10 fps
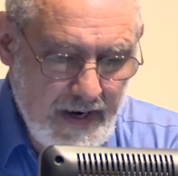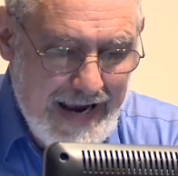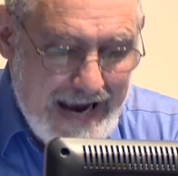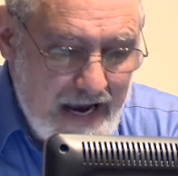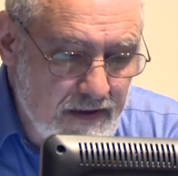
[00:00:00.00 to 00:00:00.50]

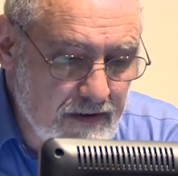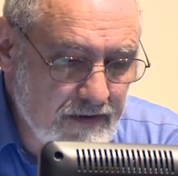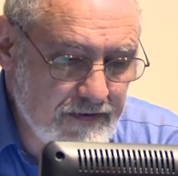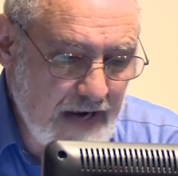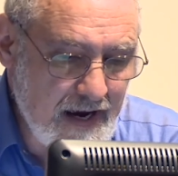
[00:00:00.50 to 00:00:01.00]
And
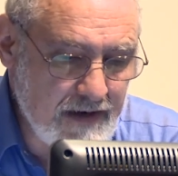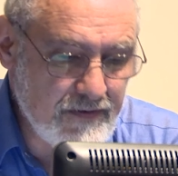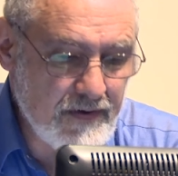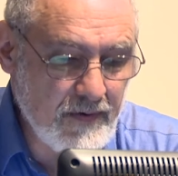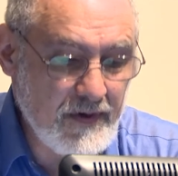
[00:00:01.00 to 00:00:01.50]
this
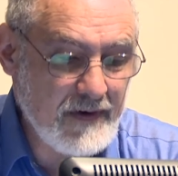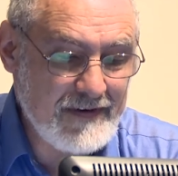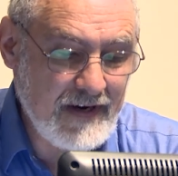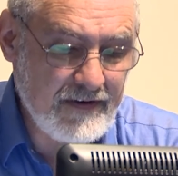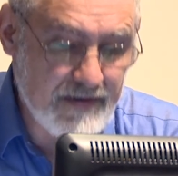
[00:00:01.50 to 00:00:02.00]
attitude can
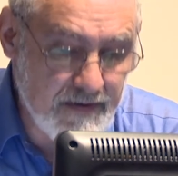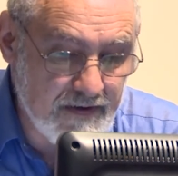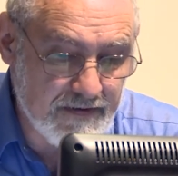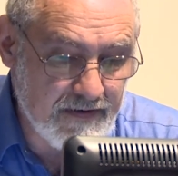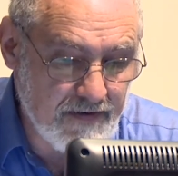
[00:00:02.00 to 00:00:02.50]
take
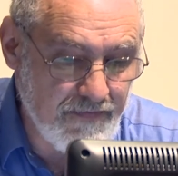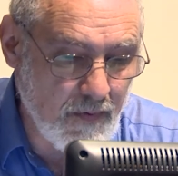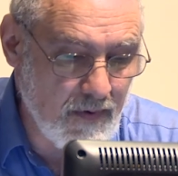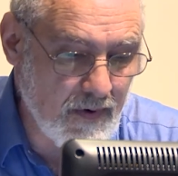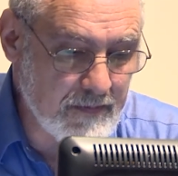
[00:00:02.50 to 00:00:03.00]
sadistic
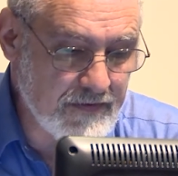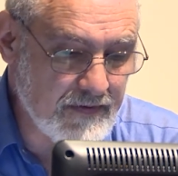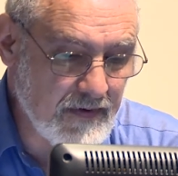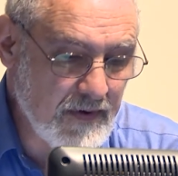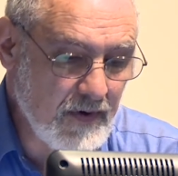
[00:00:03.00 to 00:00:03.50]

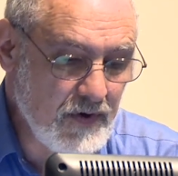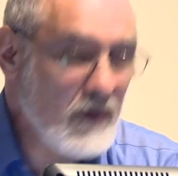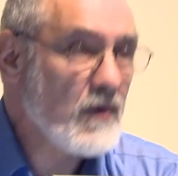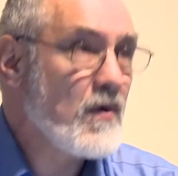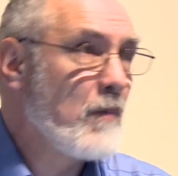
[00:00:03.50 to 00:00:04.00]
forms.
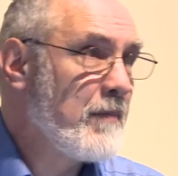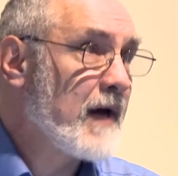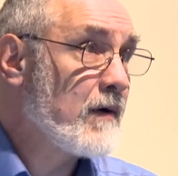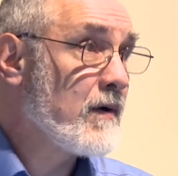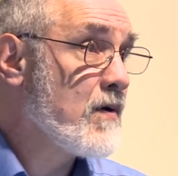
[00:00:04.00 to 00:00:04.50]
You're no
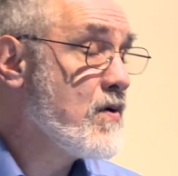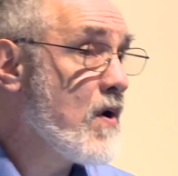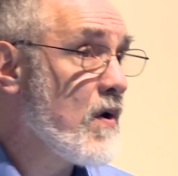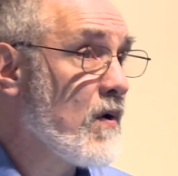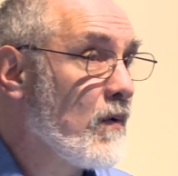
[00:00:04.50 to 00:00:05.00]
better.
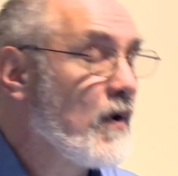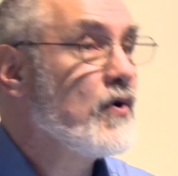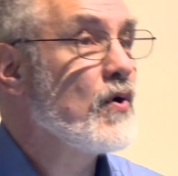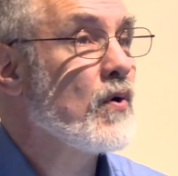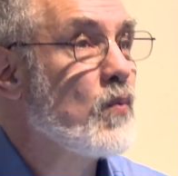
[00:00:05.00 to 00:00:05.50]
No,
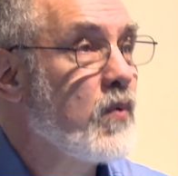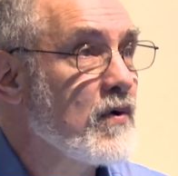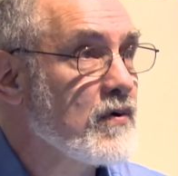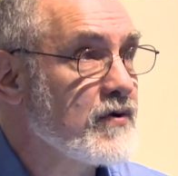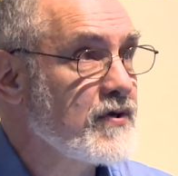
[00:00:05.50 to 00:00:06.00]
you're
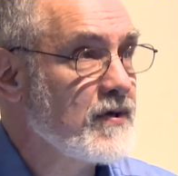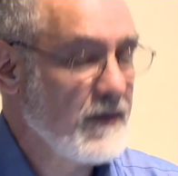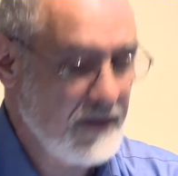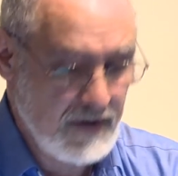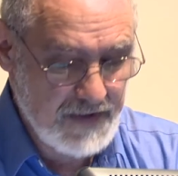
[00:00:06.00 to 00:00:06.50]

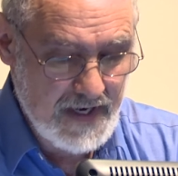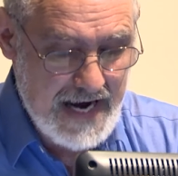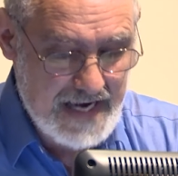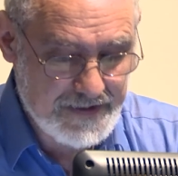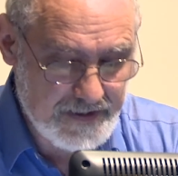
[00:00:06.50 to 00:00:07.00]
worse than the
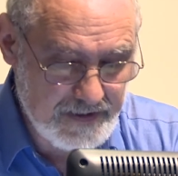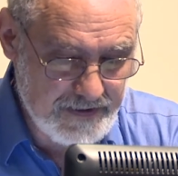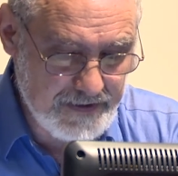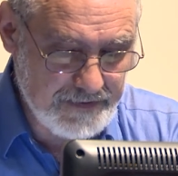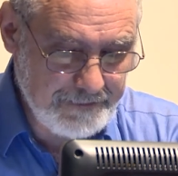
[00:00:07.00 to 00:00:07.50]

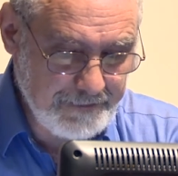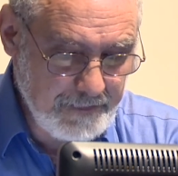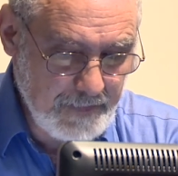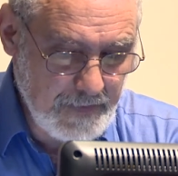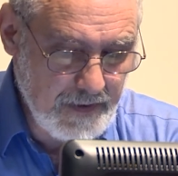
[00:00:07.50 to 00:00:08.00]
Nazis.
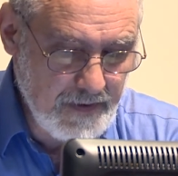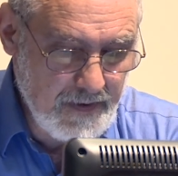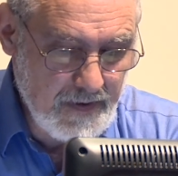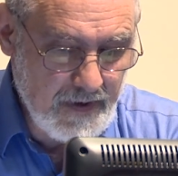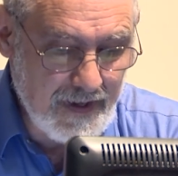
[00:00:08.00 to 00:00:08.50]

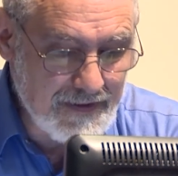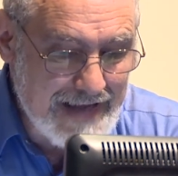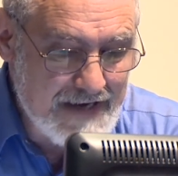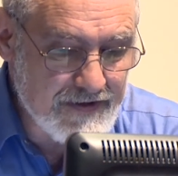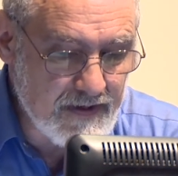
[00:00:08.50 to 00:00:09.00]

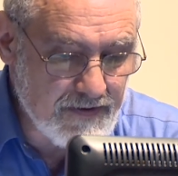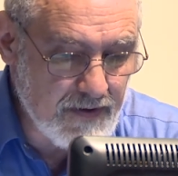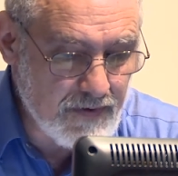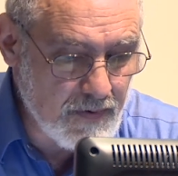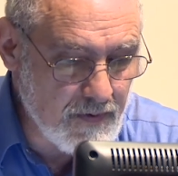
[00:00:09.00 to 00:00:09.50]
Alas, at
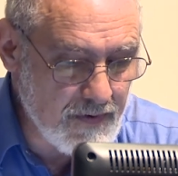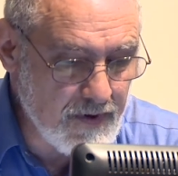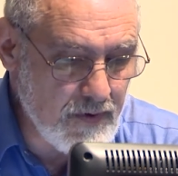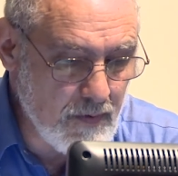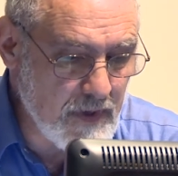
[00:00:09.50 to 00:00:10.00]
the turn of
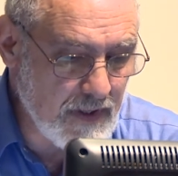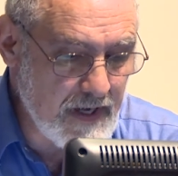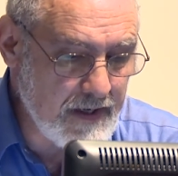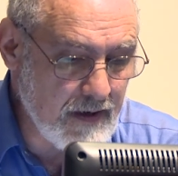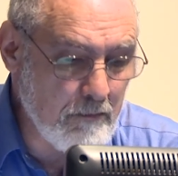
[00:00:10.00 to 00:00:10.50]
the new
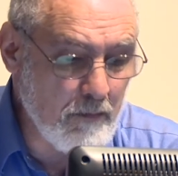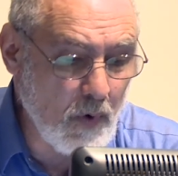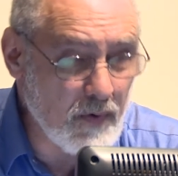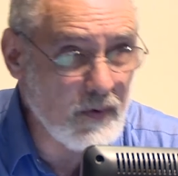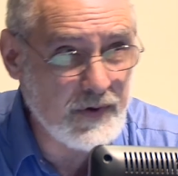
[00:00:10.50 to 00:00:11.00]
millennium,
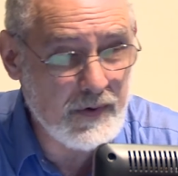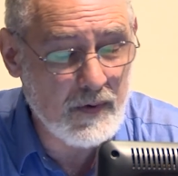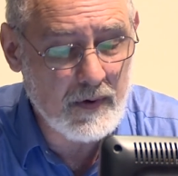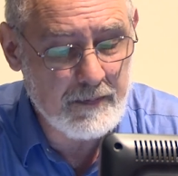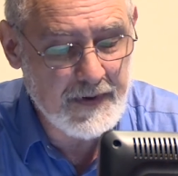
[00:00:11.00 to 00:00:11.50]
moral
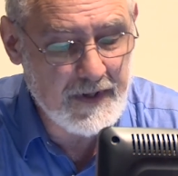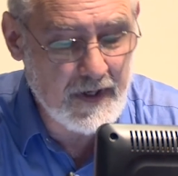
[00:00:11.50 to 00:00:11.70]
Europe and the